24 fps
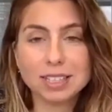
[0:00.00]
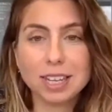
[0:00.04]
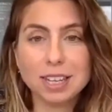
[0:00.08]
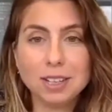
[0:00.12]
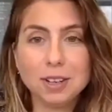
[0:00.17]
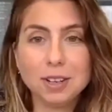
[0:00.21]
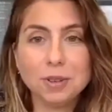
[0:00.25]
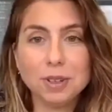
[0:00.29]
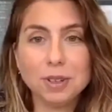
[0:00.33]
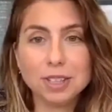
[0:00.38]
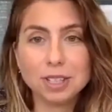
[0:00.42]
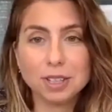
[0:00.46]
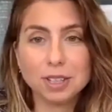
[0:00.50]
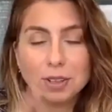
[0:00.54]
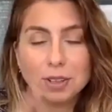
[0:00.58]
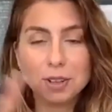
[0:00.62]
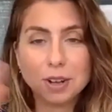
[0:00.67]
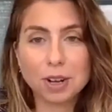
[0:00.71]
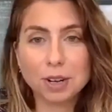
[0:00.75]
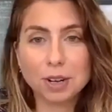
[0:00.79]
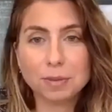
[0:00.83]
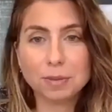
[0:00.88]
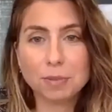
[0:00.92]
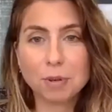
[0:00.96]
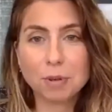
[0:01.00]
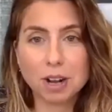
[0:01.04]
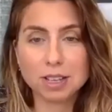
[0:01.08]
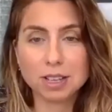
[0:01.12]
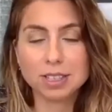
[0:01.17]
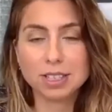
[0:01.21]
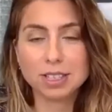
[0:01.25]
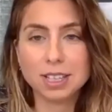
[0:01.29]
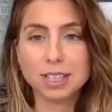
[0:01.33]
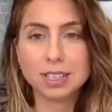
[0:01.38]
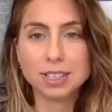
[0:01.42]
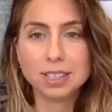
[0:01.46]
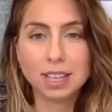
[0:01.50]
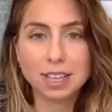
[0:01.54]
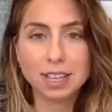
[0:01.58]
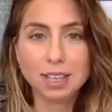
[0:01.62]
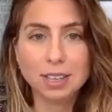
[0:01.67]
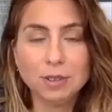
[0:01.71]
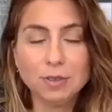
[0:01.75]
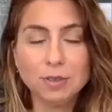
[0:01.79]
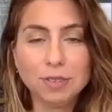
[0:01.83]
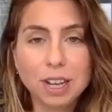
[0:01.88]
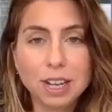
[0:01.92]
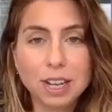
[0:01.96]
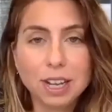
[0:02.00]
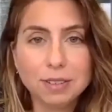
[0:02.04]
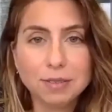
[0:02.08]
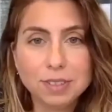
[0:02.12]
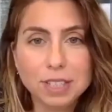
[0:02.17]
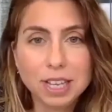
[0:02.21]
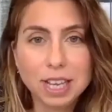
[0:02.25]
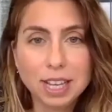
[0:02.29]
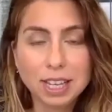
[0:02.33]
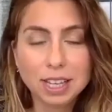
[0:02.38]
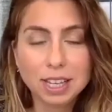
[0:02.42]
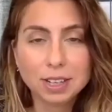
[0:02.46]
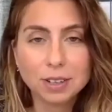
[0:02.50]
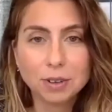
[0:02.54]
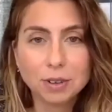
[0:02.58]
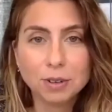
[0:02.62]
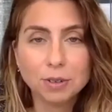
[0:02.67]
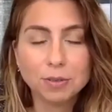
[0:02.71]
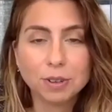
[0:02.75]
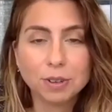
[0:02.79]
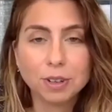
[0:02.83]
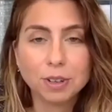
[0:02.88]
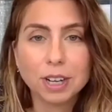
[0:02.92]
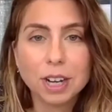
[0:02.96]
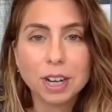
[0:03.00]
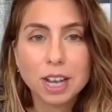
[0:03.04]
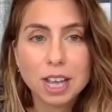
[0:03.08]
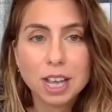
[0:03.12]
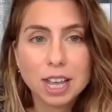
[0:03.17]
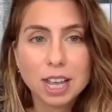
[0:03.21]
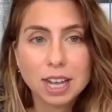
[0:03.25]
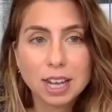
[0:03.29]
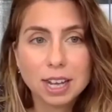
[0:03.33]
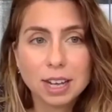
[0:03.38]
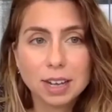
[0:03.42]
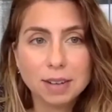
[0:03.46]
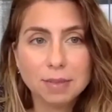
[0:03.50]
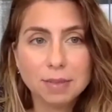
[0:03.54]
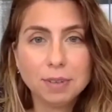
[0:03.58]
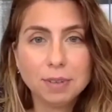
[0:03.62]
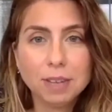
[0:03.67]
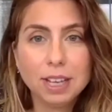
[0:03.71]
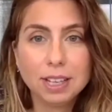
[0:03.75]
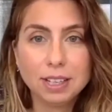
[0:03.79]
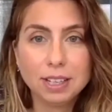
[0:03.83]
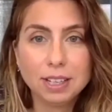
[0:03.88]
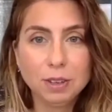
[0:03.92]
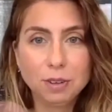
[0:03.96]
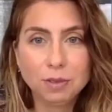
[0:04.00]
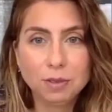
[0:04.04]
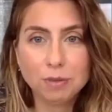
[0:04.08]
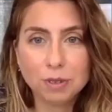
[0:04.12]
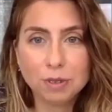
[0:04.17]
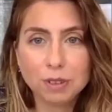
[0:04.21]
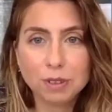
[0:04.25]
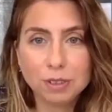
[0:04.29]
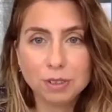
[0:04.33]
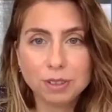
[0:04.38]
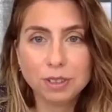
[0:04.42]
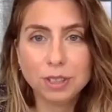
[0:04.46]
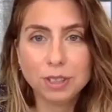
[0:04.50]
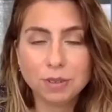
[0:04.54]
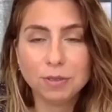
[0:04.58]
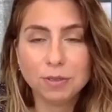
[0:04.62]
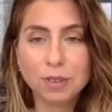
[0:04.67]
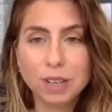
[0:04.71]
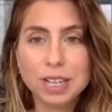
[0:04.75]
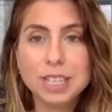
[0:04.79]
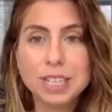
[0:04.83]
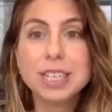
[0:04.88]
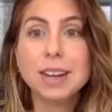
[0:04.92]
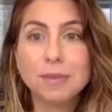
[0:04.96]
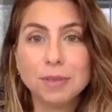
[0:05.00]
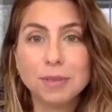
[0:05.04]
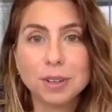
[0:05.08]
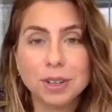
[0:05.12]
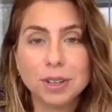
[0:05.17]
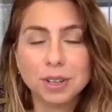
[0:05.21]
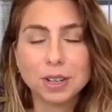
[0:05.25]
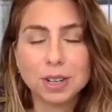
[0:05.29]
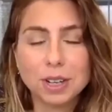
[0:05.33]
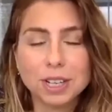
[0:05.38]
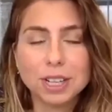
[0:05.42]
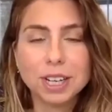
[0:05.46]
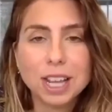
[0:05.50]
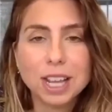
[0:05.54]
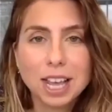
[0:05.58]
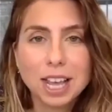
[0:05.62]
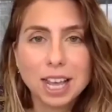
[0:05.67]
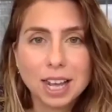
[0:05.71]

I know it's a long process that you've kind of taken over and you've endeavored on.